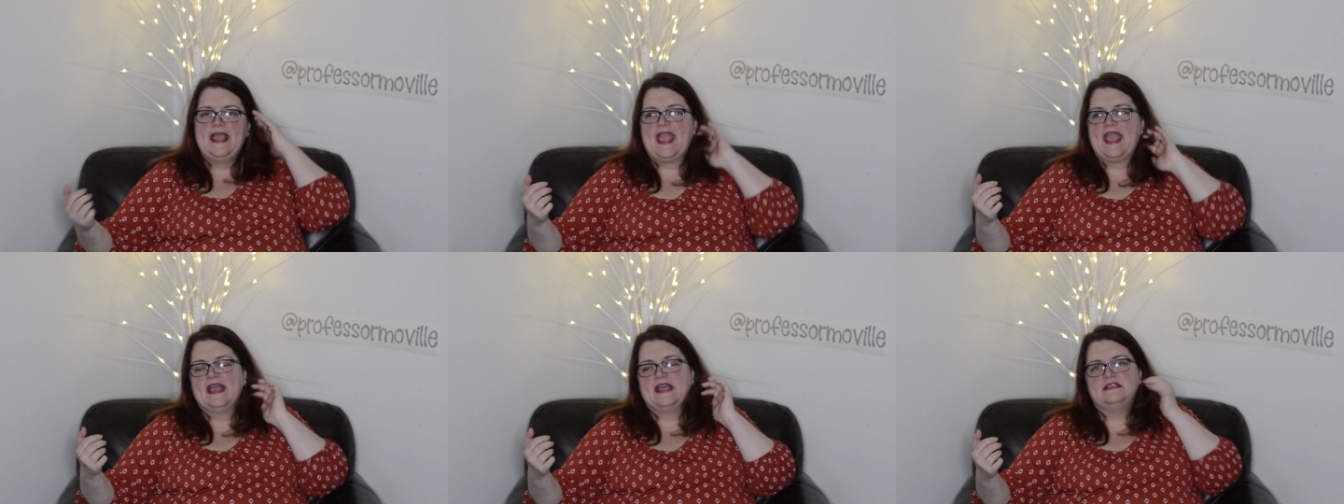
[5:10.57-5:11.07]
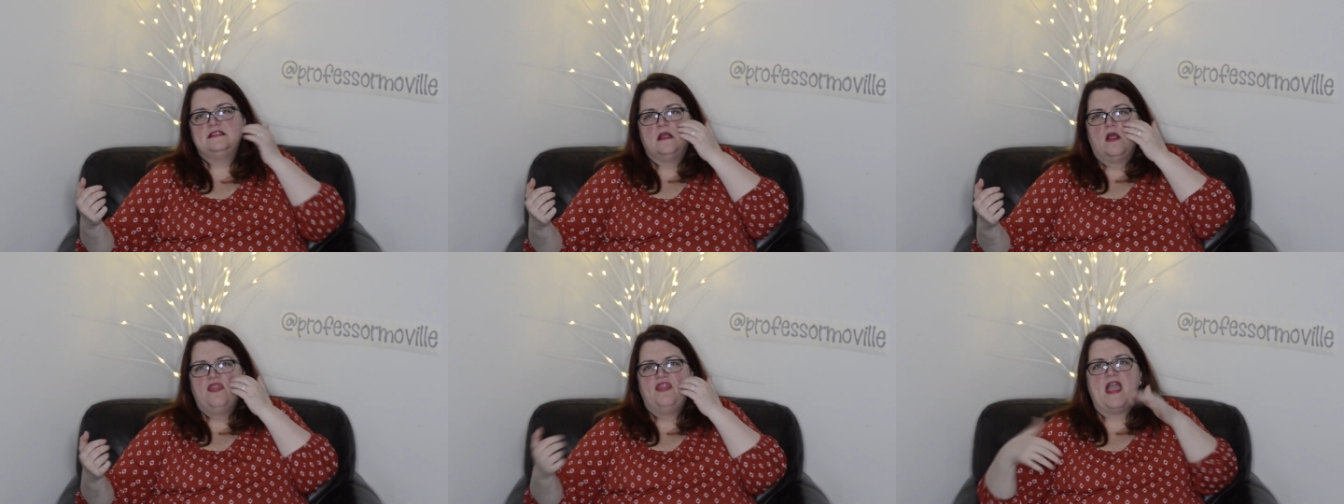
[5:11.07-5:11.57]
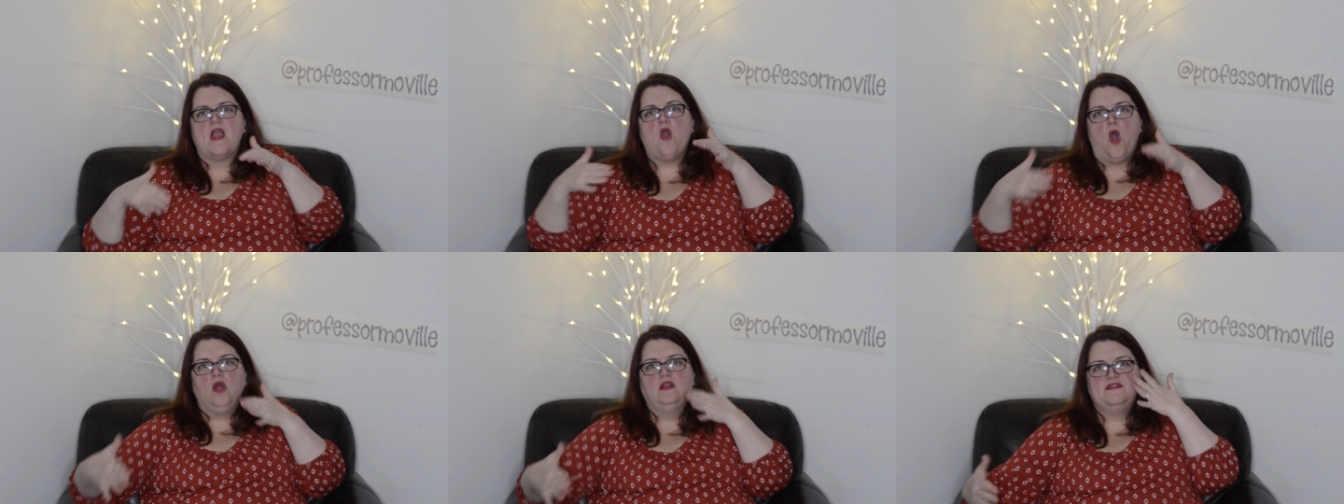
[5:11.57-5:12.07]
and they are
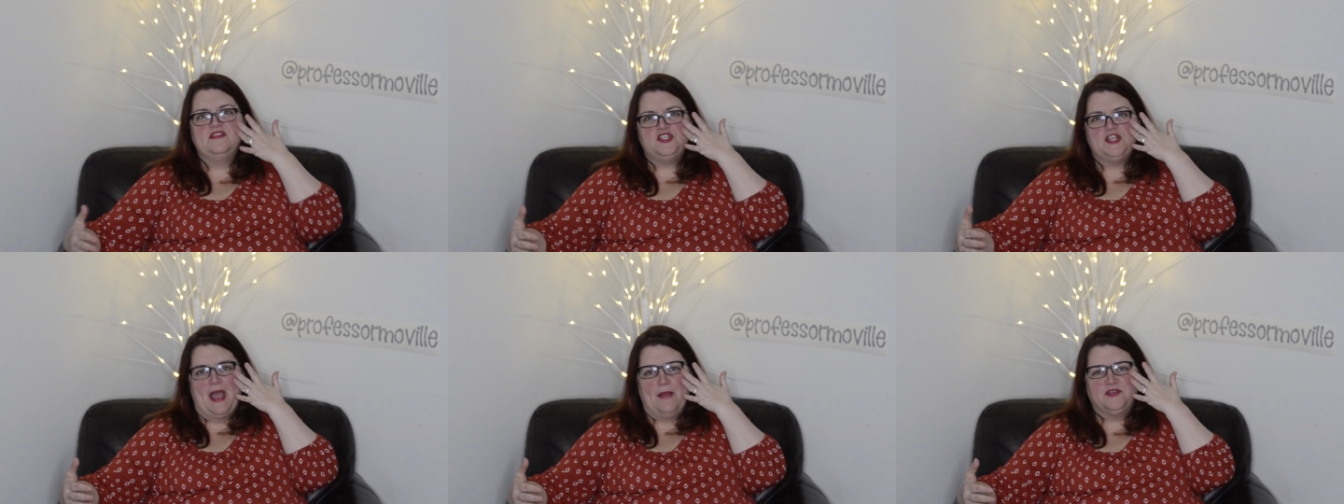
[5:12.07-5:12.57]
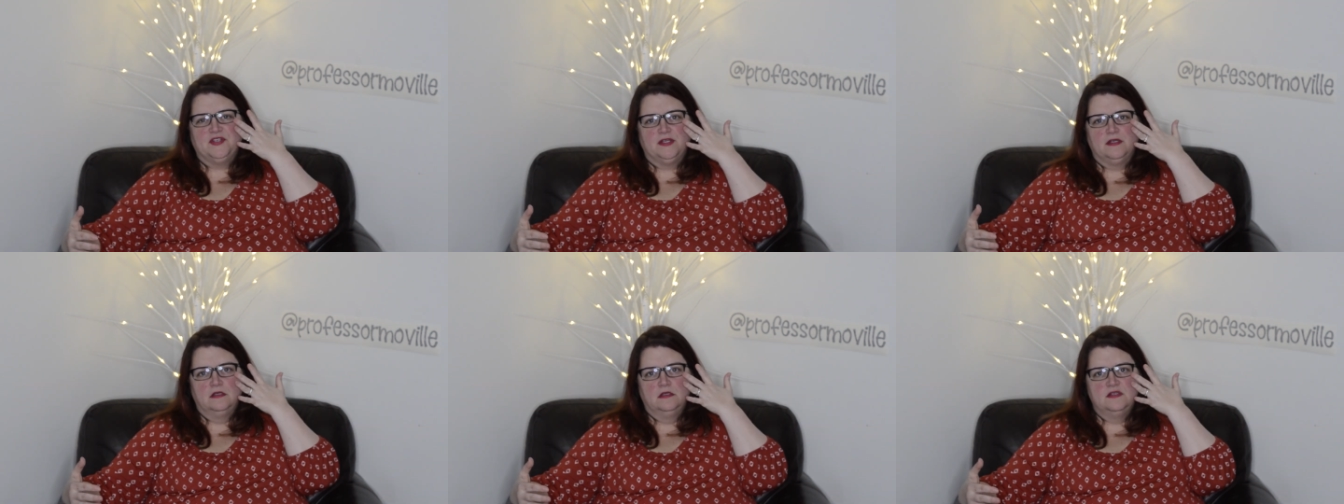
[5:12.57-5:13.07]
all in the chapter.